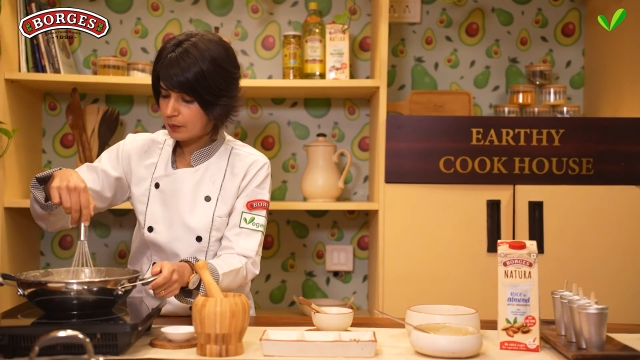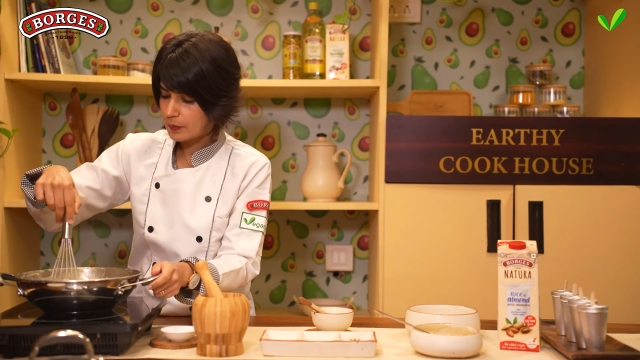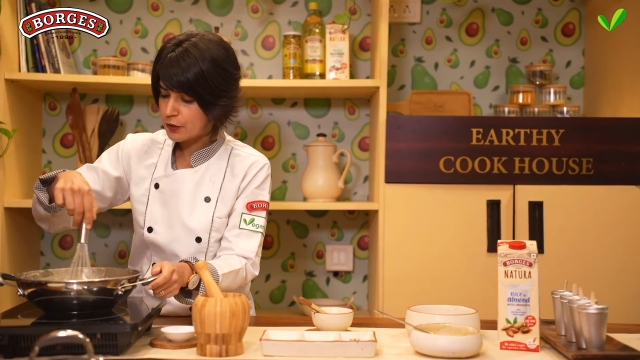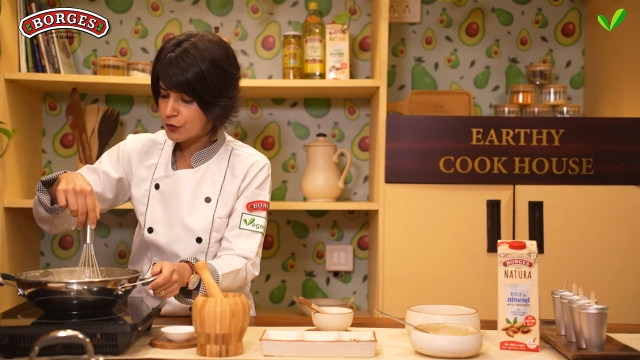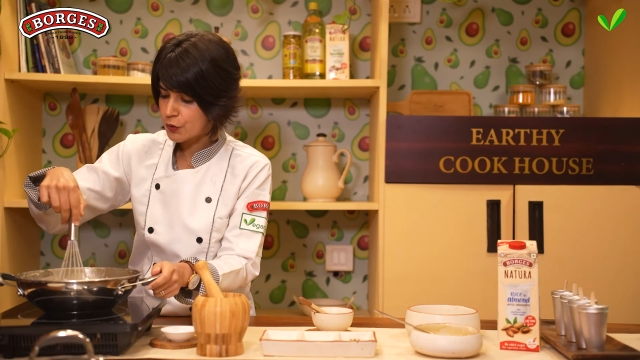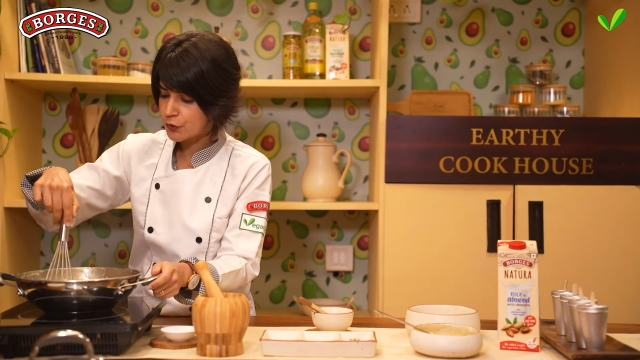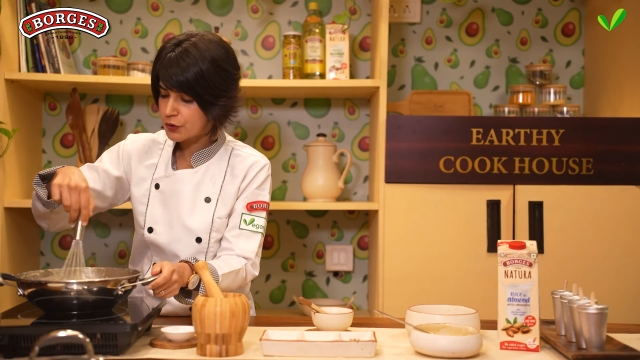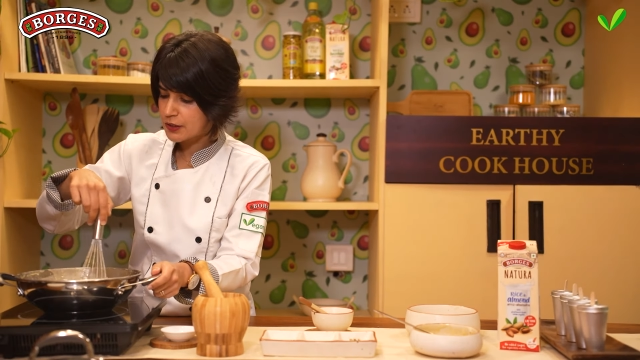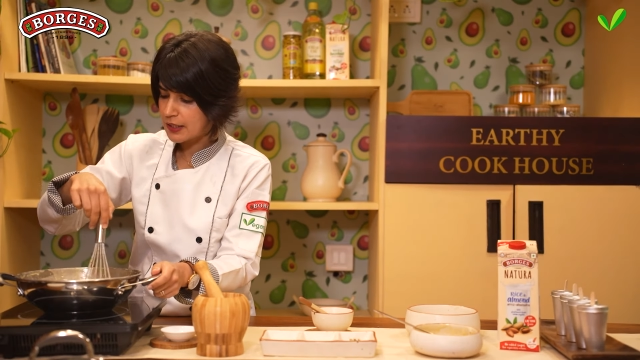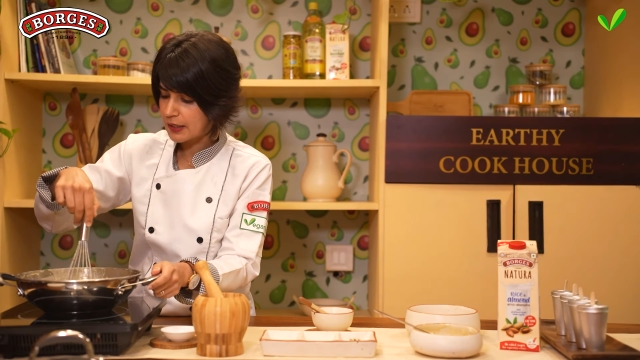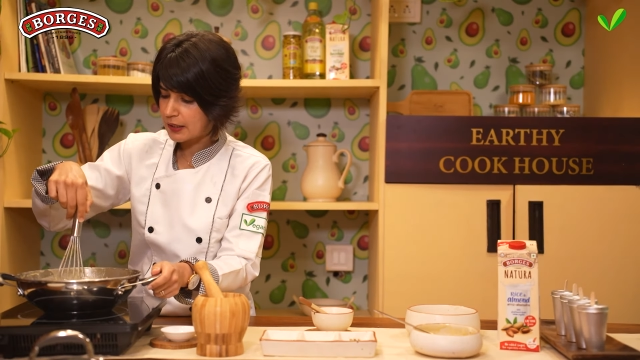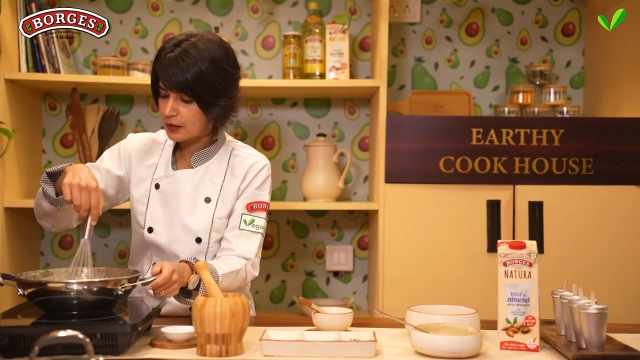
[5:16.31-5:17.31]
Make sure to
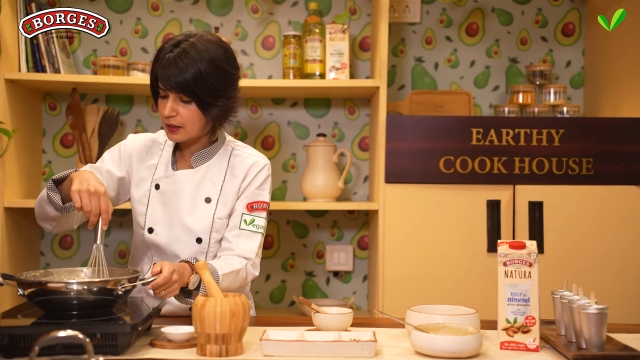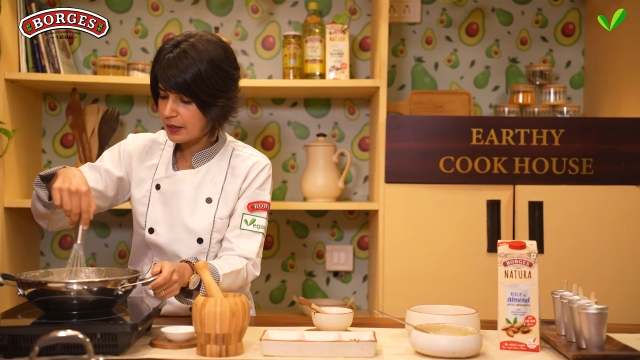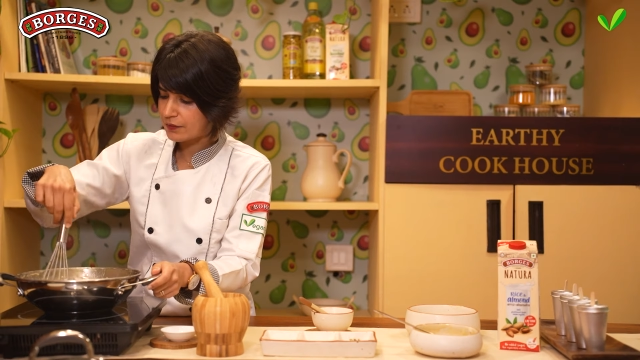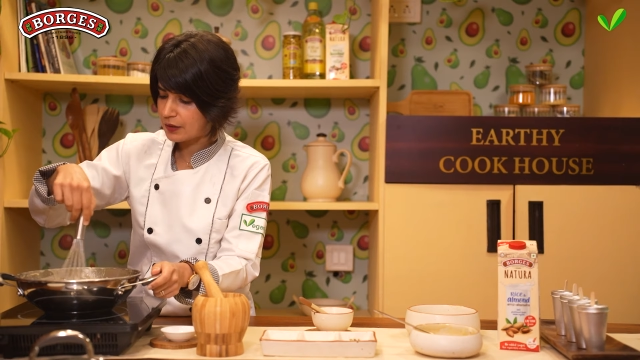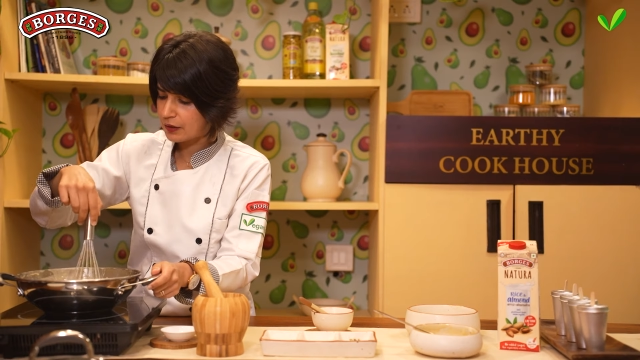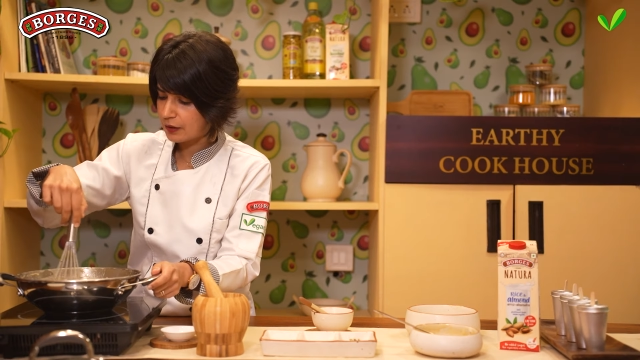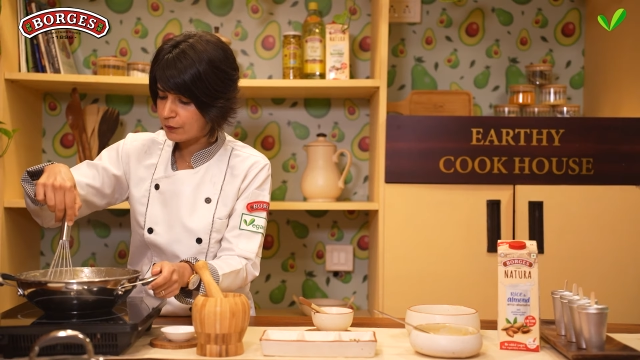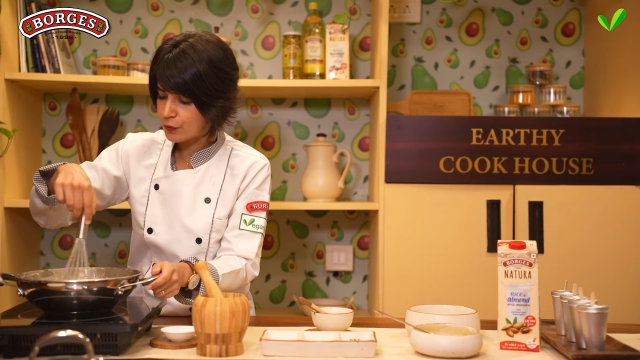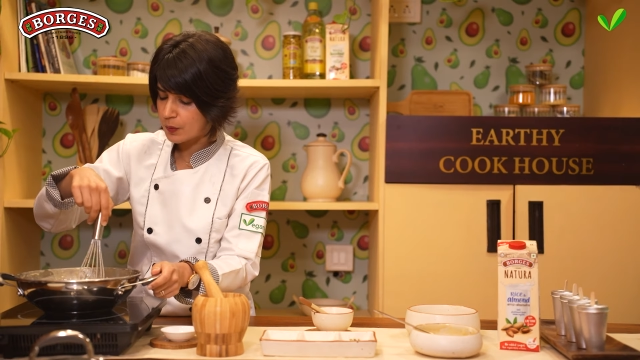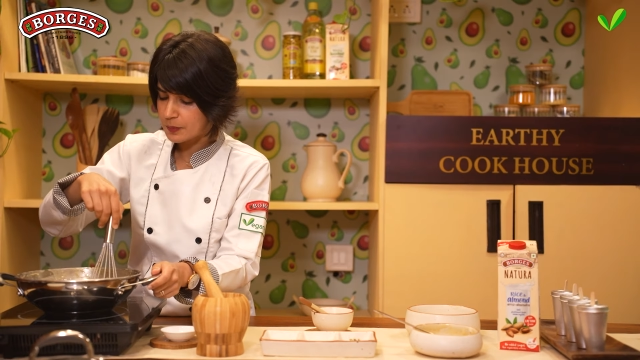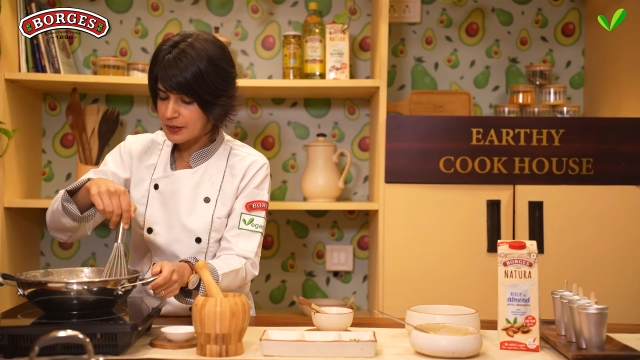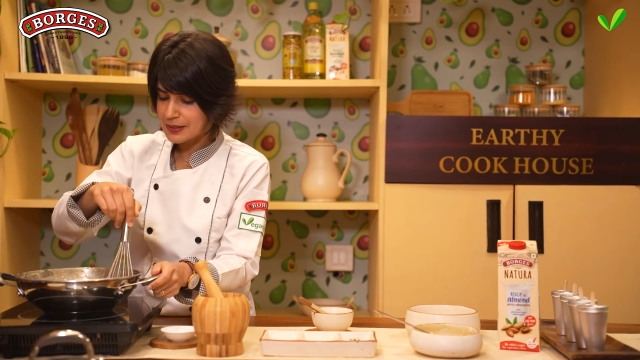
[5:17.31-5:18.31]
take in everything
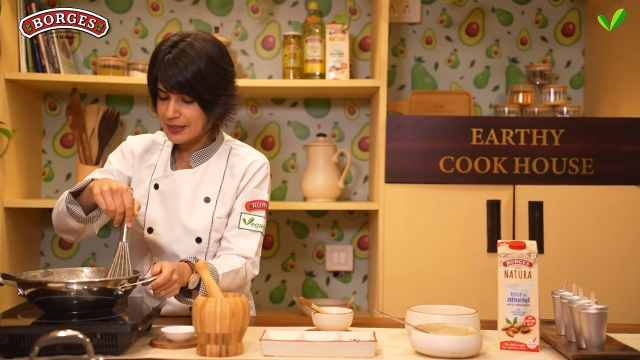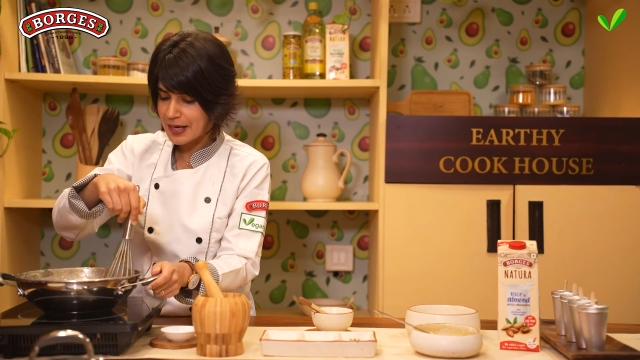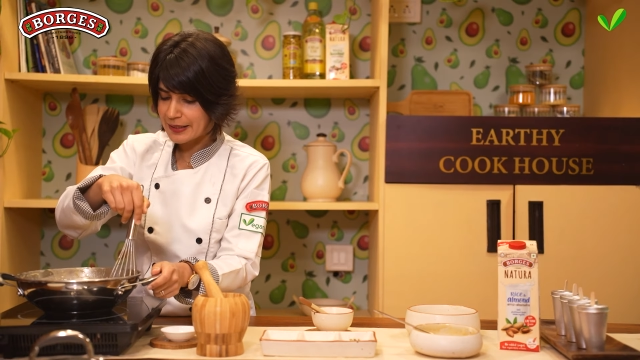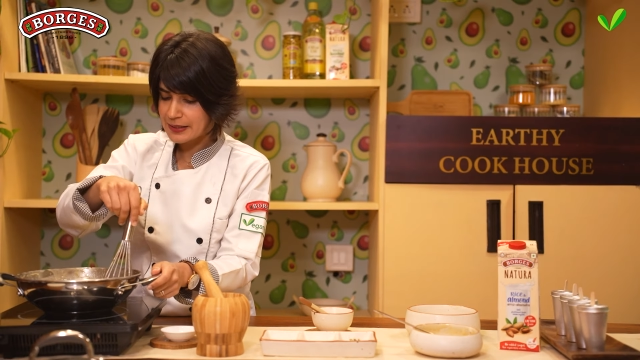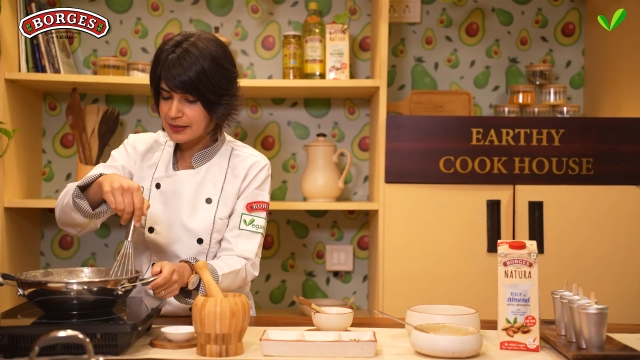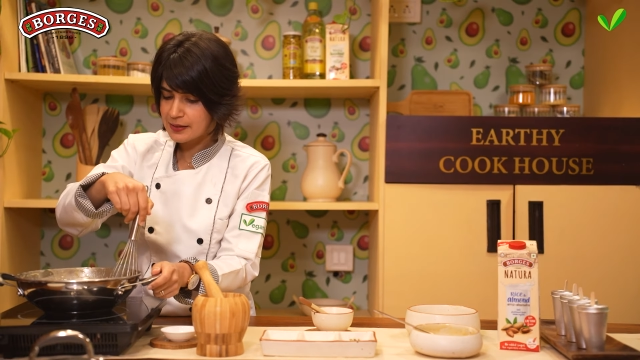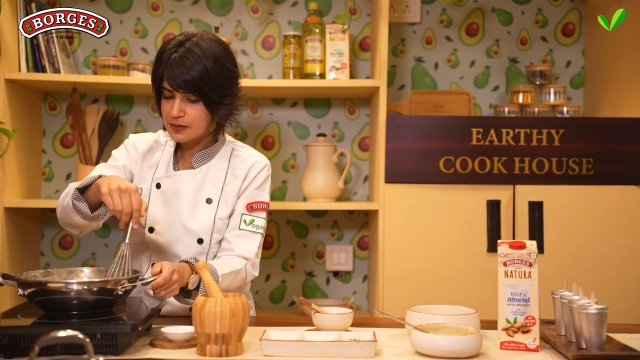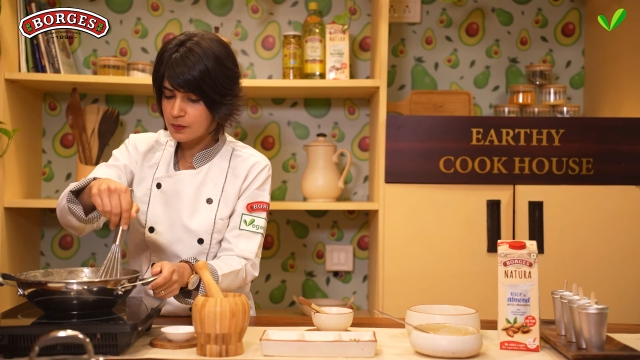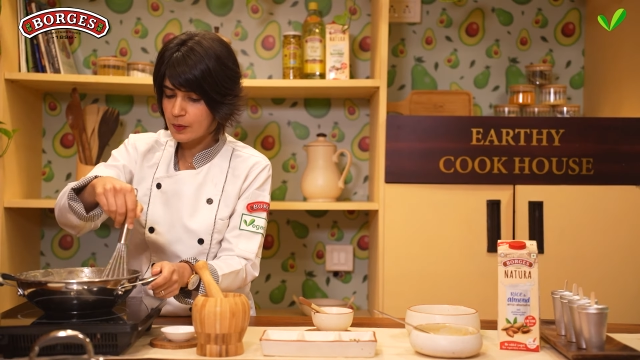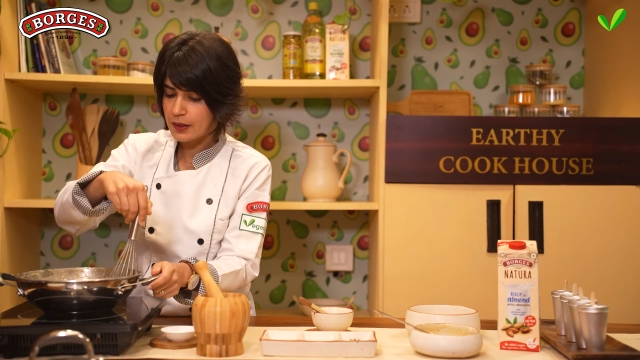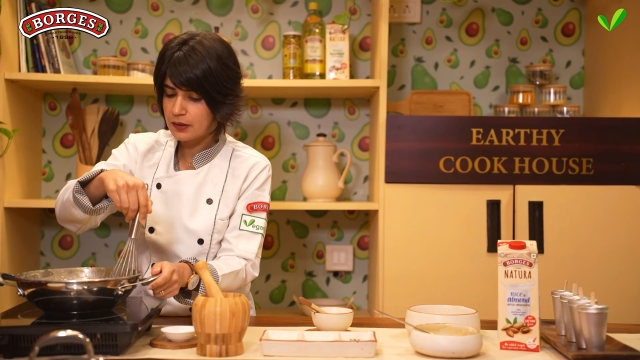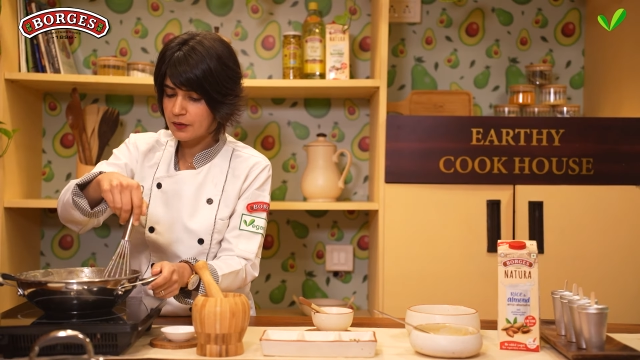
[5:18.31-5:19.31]
from the sides as well,